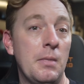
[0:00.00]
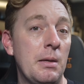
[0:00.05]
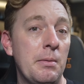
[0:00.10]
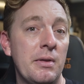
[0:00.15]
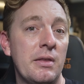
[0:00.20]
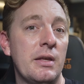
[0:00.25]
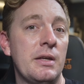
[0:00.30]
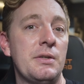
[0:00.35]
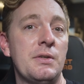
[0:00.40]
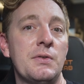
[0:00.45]
Maybe
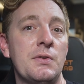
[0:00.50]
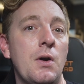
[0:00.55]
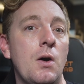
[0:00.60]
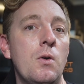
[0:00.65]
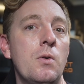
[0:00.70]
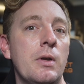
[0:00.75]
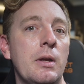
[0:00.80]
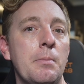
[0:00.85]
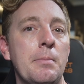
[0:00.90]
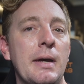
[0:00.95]
they're just
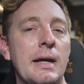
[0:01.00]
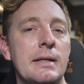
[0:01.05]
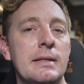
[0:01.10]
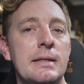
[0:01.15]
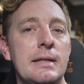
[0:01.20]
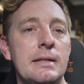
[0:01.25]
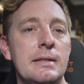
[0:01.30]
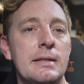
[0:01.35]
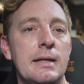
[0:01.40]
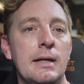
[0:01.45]
holding back
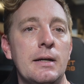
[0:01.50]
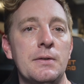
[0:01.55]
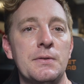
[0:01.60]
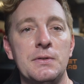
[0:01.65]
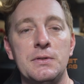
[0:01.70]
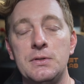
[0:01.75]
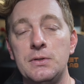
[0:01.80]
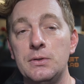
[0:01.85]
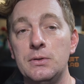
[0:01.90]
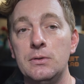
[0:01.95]
details
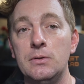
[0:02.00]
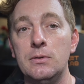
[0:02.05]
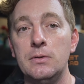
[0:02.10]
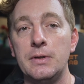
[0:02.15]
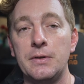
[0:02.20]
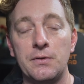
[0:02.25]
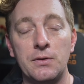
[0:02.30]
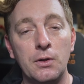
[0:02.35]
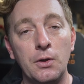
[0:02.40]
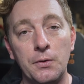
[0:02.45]
until
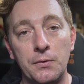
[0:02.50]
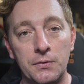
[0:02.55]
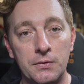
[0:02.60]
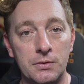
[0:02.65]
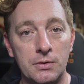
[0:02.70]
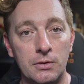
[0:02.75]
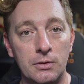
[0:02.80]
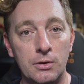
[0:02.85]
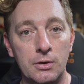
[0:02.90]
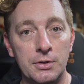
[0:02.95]
it's closer
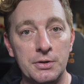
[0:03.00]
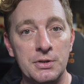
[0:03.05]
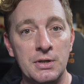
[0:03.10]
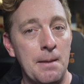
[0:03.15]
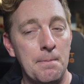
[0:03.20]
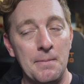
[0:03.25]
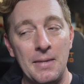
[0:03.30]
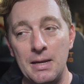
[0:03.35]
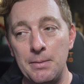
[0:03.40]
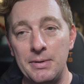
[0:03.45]
to launch.
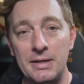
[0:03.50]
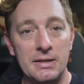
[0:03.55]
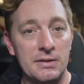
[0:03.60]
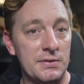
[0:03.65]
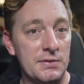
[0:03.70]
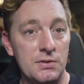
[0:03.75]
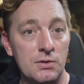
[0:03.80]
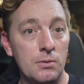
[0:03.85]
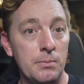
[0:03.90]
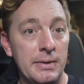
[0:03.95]
Maybe
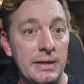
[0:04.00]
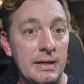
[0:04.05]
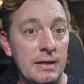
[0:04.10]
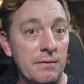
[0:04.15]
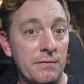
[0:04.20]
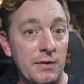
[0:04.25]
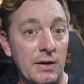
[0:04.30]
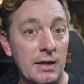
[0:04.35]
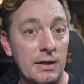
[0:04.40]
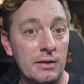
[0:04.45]
it's still being
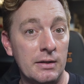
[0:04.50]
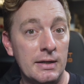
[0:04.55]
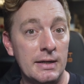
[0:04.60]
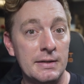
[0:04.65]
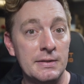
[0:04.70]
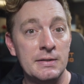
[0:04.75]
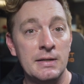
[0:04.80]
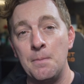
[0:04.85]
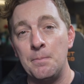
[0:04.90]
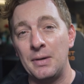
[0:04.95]

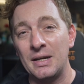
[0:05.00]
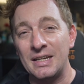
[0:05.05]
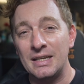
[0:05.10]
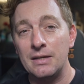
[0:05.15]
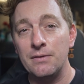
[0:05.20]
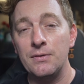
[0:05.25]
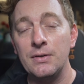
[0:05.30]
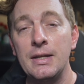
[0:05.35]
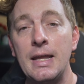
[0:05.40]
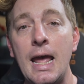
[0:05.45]
finalized, but
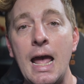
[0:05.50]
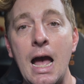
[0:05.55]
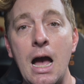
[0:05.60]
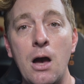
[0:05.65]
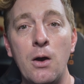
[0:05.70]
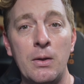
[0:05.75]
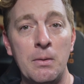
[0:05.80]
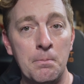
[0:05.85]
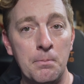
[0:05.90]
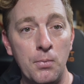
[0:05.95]
given
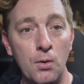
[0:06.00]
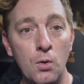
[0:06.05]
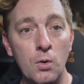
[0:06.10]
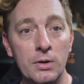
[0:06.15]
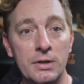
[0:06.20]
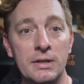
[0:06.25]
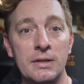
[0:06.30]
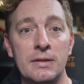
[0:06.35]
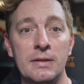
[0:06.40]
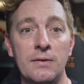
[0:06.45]
how
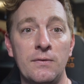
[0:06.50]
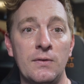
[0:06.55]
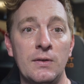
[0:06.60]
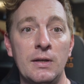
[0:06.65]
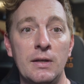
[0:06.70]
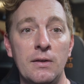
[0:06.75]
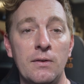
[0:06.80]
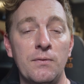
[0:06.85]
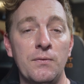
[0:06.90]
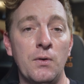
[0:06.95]
important this
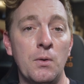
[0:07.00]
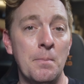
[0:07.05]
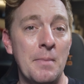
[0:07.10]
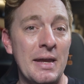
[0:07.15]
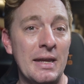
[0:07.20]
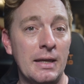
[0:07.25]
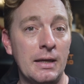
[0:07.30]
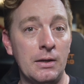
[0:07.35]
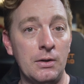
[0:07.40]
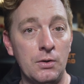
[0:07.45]
is for
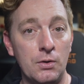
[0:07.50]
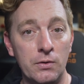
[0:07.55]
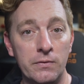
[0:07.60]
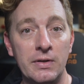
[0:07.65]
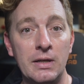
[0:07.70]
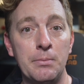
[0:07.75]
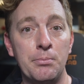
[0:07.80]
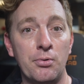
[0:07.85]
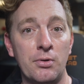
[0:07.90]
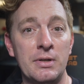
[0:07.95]
making
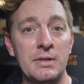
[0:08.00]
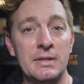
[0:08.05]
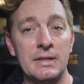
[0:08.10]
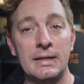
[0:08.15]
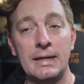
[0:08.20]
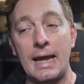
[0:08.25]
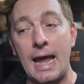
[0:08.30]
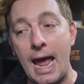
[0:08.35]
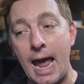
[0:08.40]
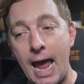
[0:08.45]
UV
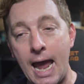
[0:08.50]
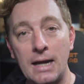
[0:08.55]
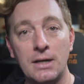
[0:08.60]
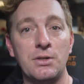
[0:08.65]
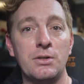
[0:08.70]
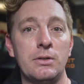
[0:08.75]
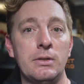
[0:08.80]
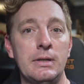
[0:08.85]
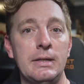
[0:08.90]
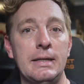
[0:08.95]
printing
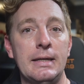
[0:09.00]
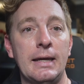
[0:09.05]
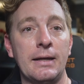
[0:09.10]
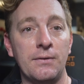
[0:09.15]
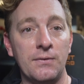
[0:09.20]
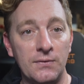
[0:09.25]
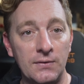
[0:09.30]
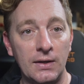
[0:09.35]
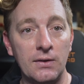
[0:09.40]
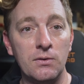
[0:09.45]
actually
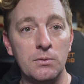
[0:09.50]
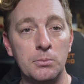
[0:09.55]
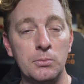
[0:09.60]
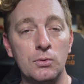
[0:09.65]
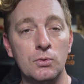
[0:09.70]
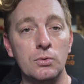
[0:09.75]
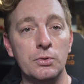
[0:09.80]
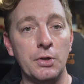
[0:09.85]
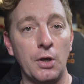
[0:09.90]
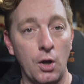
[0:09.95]

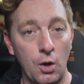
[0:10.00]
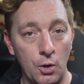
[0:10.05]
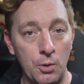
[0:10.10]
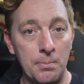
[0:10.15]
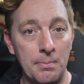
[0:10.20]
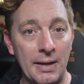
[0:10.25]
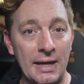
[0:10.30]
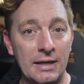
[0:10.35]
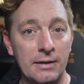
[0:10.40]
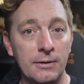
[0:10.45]
accessible to
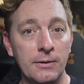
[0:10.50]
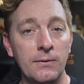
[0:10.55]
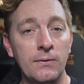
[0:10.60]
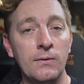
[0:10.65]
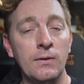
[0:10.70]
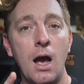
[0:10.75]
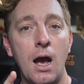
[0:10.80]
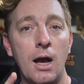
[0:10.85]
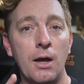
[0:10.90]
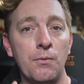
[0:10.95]

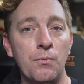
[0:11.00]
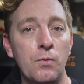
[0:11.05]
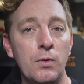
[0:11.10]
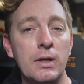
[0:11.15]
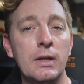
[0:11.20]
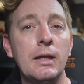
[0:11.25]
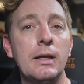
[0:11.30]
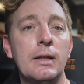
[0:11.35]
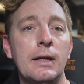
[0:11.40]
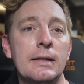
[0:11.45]
homemakers, I'd
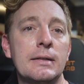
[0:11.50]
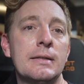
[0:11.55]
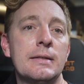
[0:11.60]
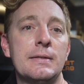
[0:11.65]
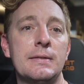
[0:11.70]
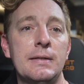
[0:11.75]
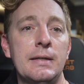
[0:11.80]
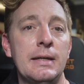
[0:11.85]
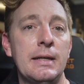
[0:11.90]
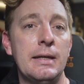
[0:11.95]
really like to
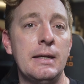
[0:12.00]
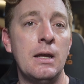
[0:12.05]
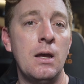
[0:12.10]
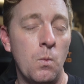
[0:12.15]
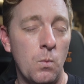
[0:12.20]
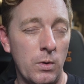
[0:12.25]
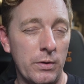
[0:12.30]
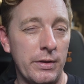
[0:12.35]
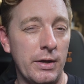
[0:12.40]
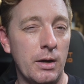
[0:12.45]
see
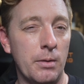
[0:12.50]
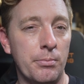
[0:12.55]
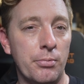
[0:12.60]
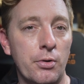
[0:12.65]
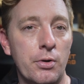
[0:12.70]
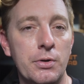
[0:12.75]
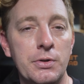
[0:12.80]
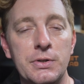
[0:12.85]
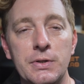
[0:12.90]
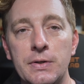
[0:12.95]
what their
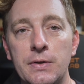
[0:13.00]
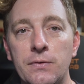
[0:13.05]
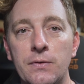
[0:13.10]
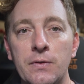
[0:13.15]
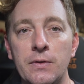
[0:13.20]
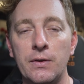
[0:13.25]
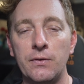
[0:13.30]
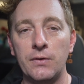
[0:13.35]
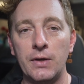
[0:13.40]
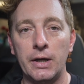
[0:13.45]
approach is
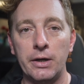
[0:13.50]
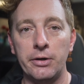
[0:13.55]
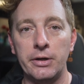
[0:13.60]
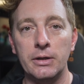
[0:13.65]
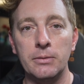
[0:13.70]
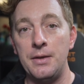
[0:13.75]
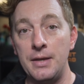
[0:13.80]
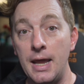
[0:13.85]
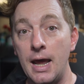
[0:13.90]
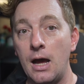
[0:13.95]
in this
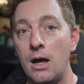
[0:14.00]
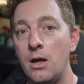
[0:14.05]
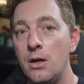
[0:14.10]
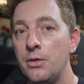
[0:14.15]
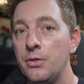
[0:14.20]
area. Now,